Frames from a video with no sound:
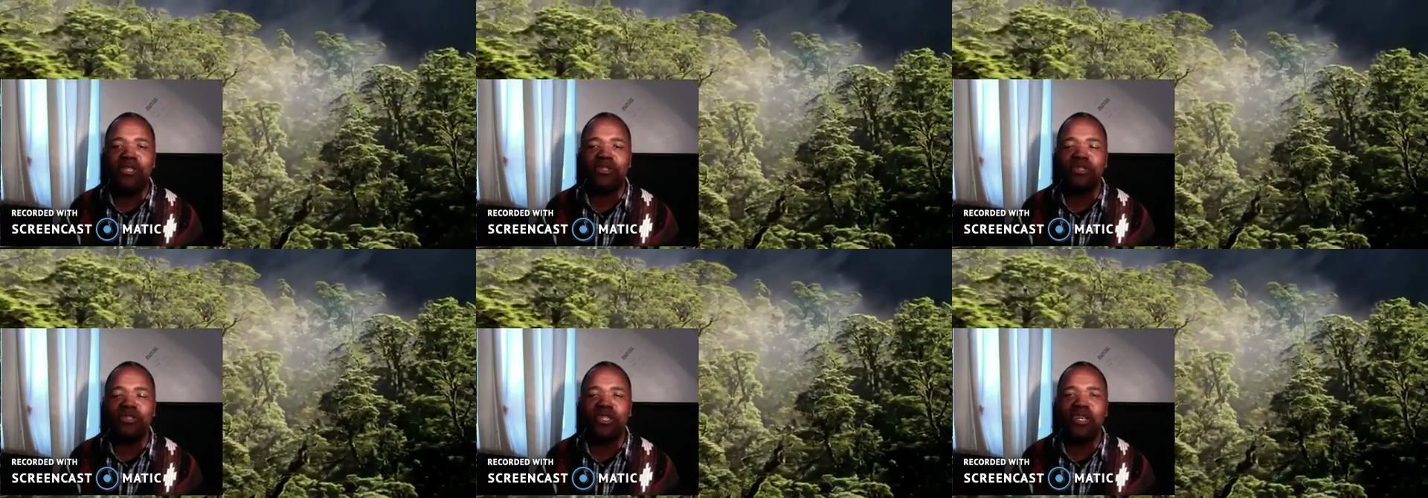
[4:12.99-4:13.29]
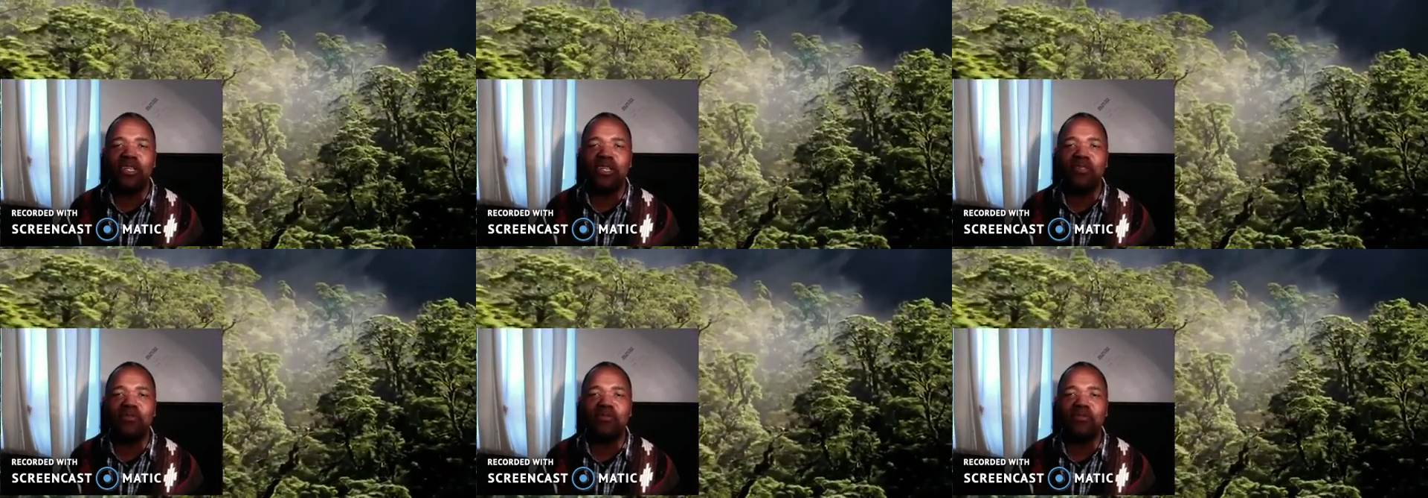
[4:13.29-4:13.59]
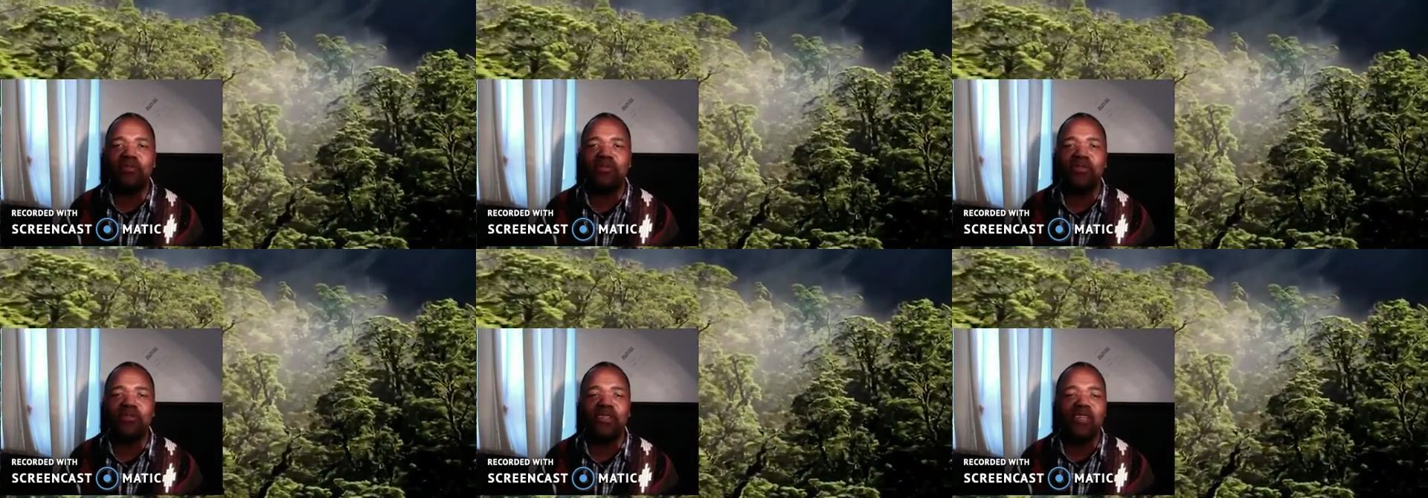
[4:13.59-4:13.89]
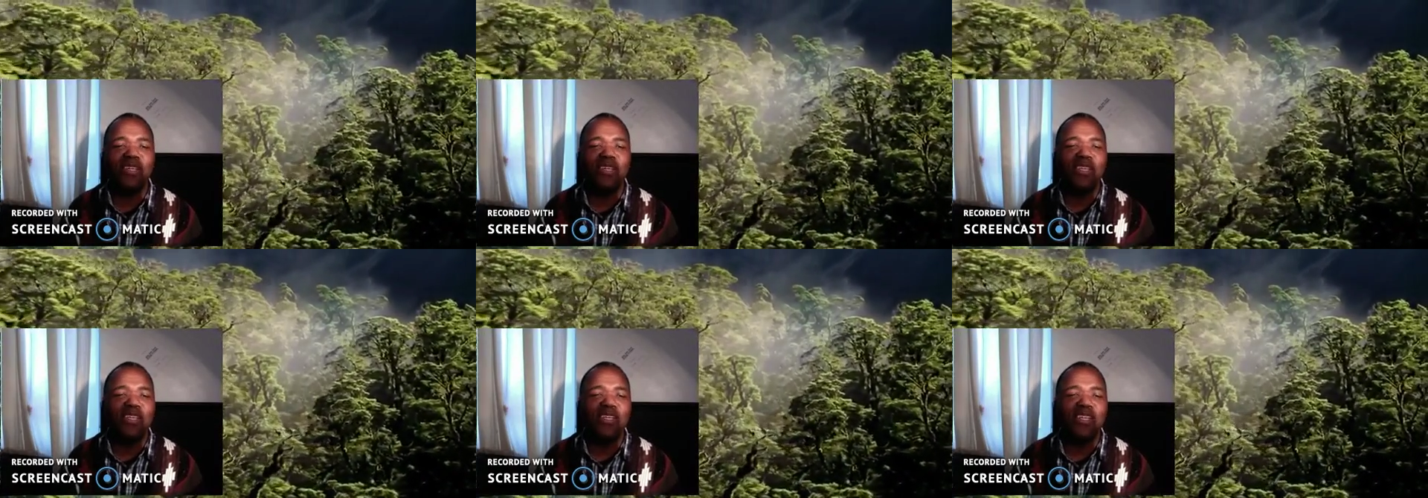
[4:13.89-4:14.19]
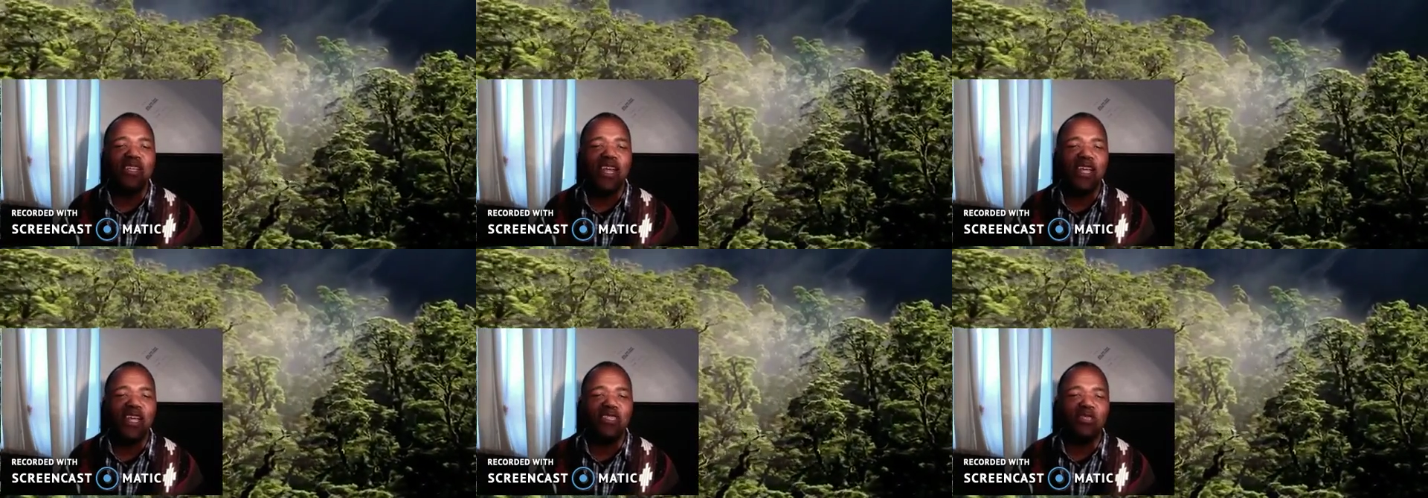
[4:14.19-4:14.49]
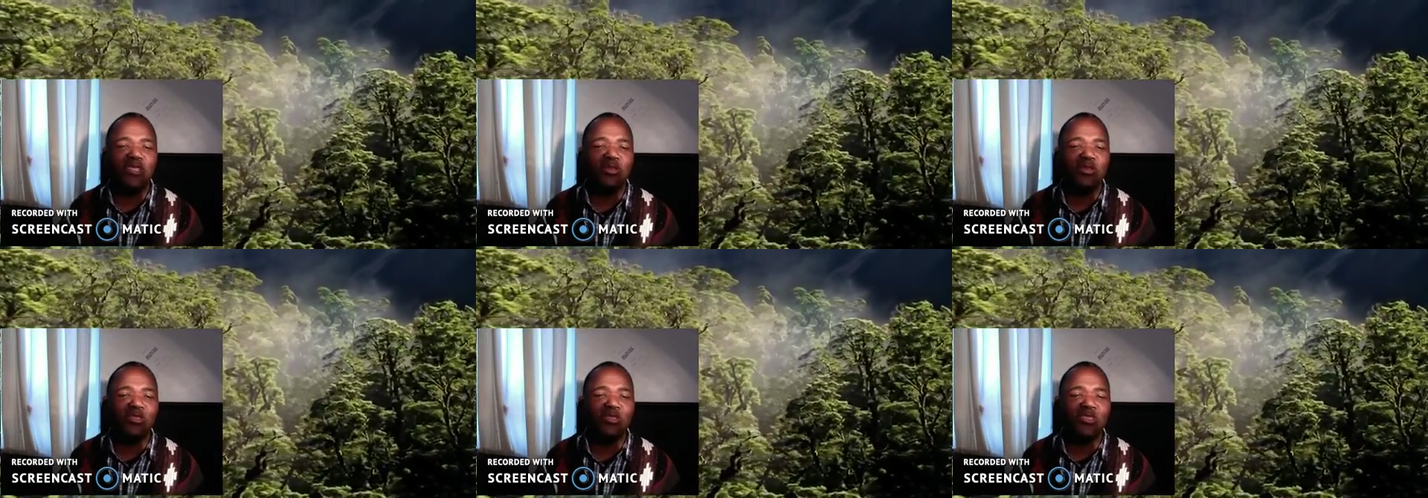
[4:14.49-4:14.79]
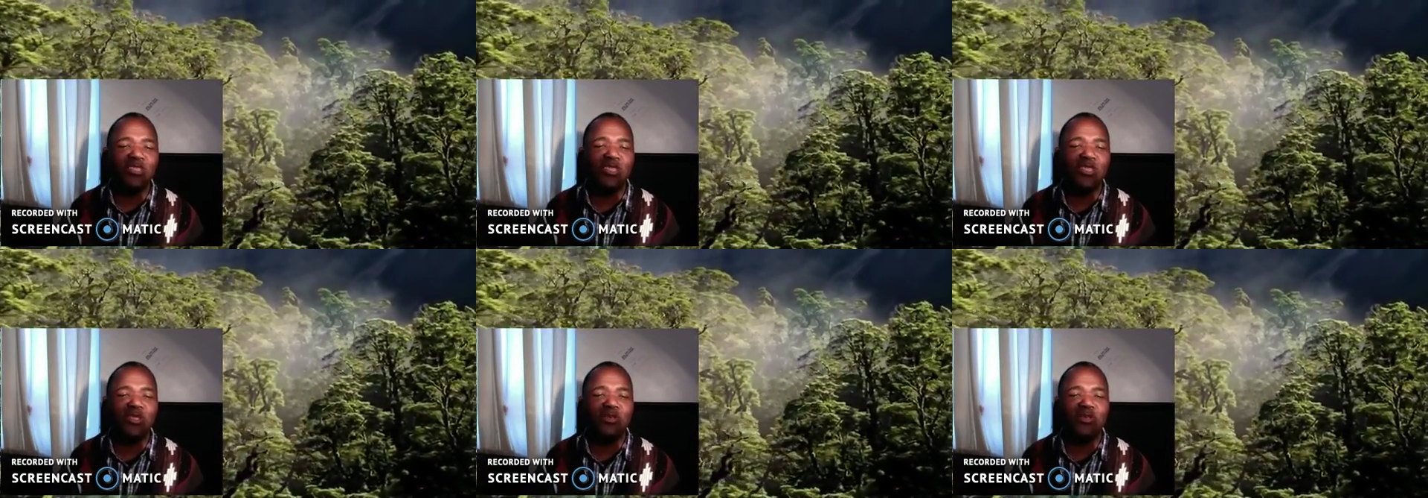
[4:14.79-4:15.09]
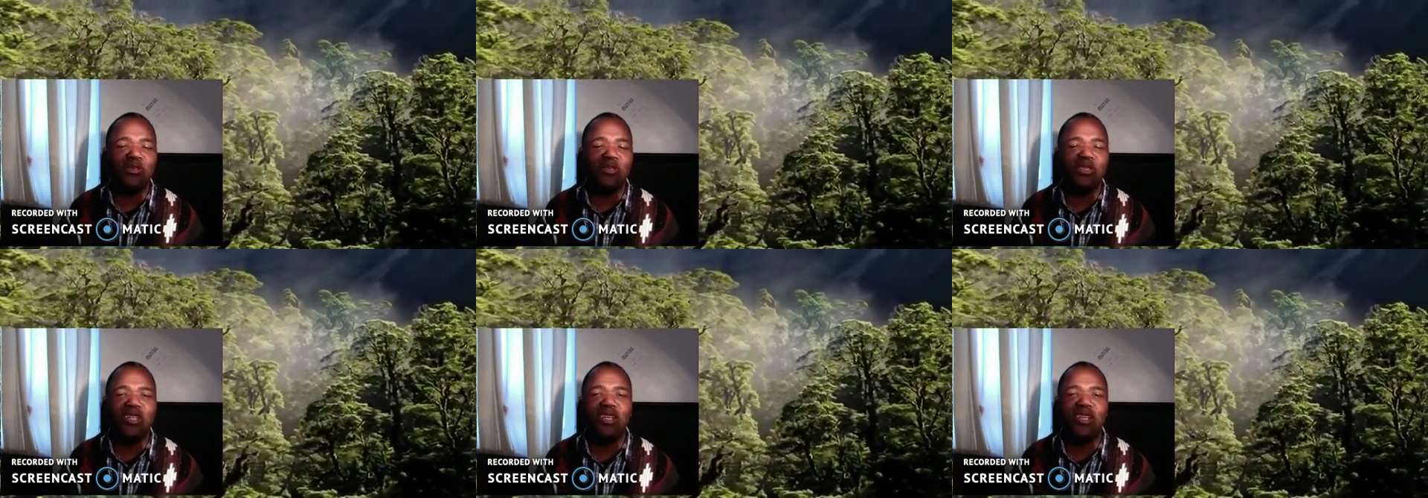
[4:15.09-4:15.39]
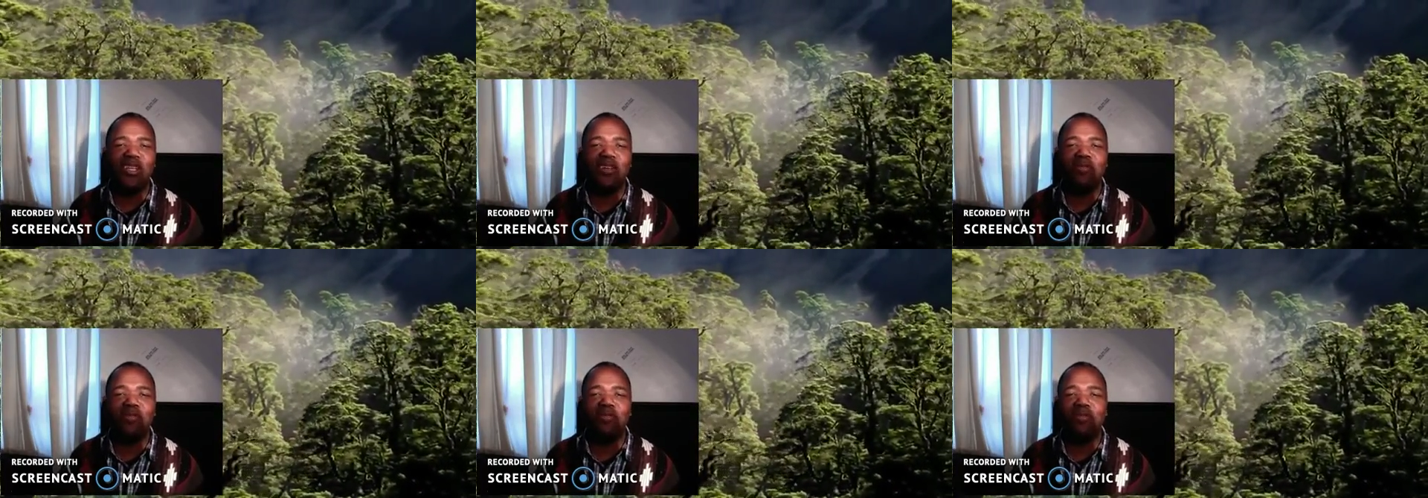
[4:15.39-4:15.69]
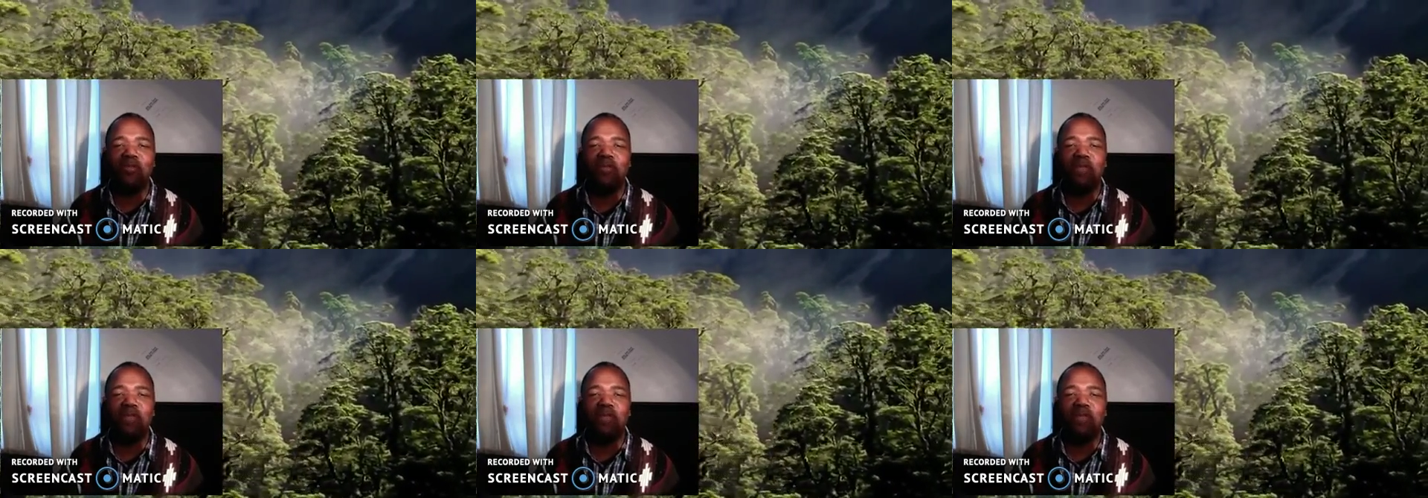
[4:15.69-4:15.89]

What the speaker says: today? Nice to see you today.